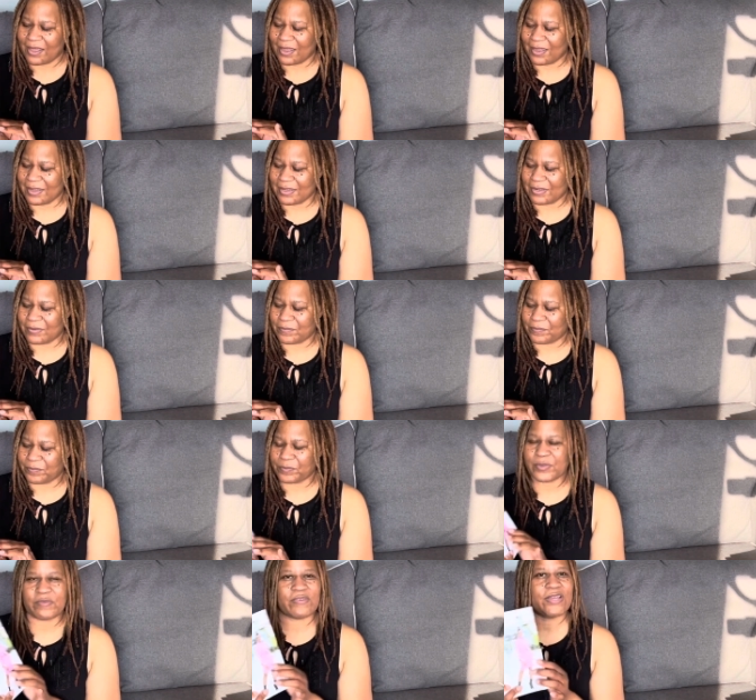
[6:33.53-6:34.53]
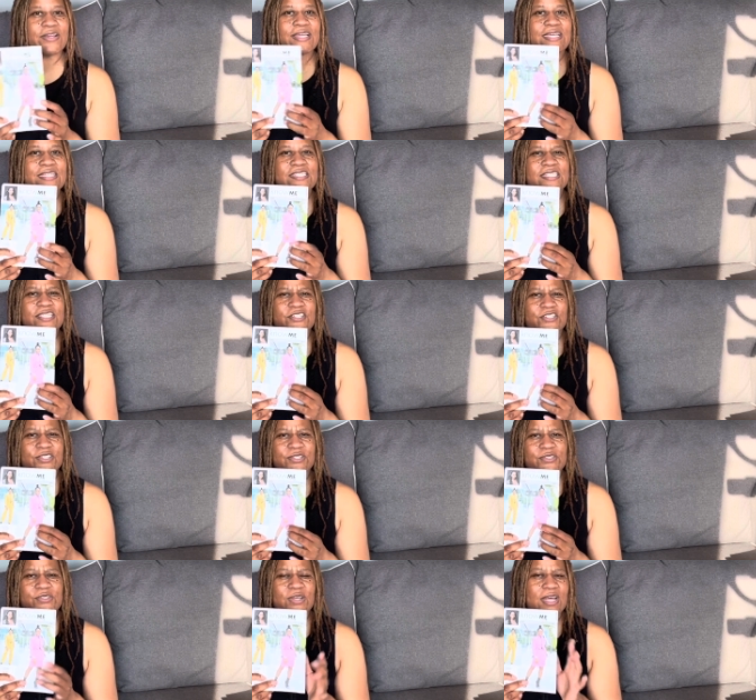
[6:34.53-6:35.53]
but very
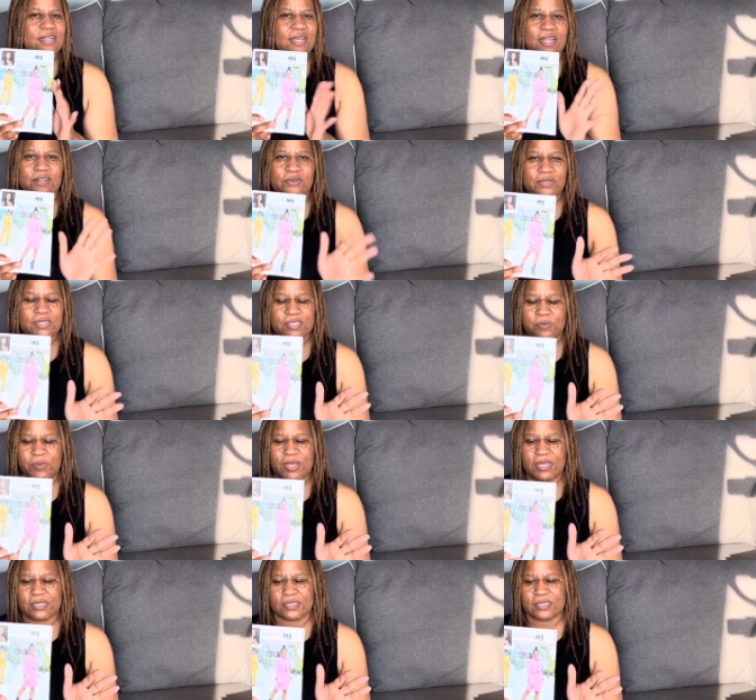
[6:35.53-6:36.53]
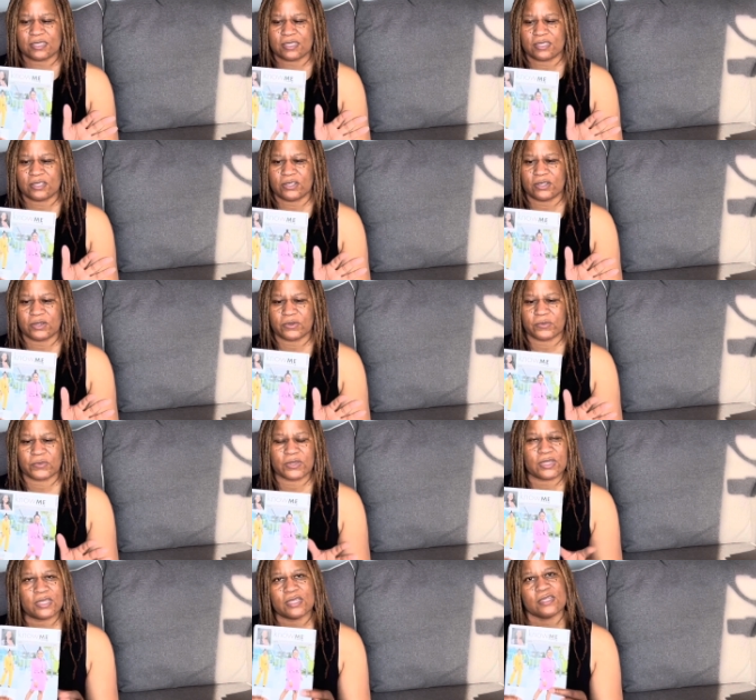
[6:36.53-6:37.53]
intentional. So I don't expect to, you know,
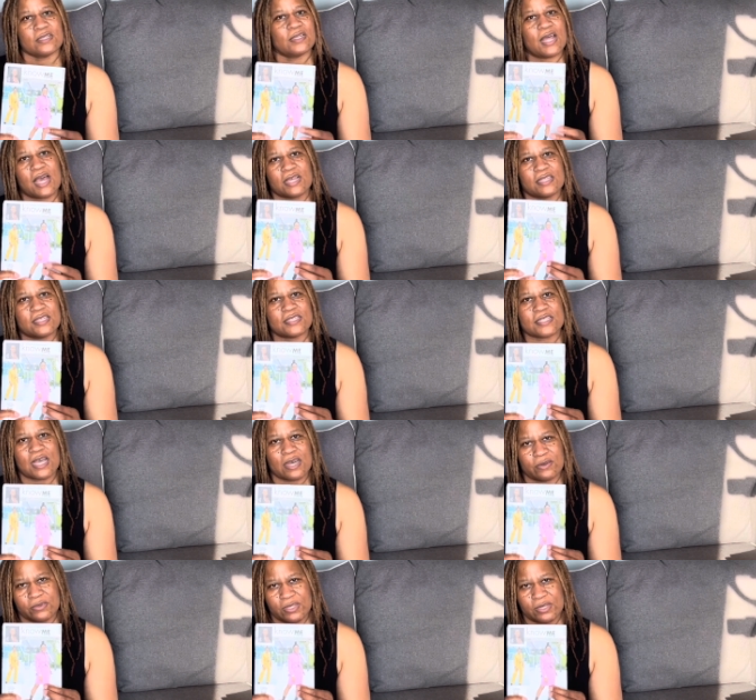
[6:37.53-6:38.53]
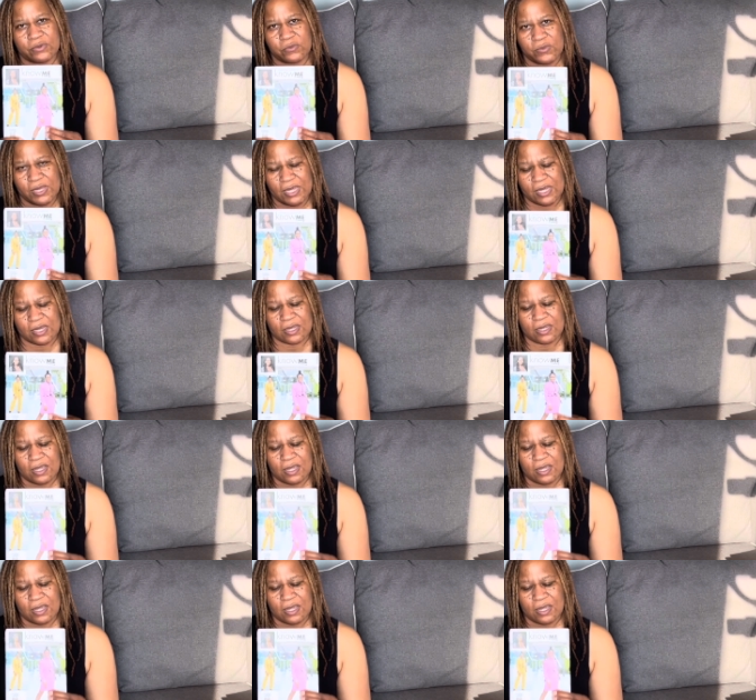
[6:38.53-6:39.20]
really knock this out in a week.